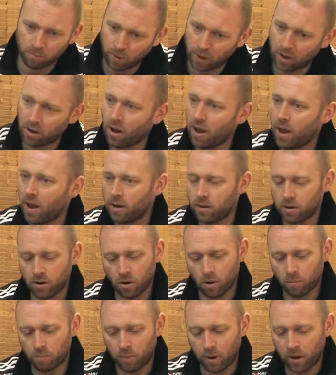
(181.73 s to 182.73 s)

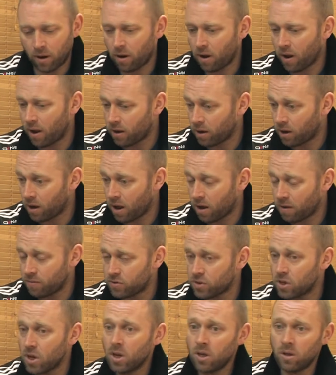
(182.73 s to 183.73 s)
bigger
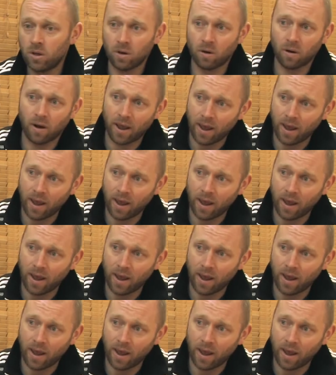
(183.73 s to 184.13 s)
gloves, you've got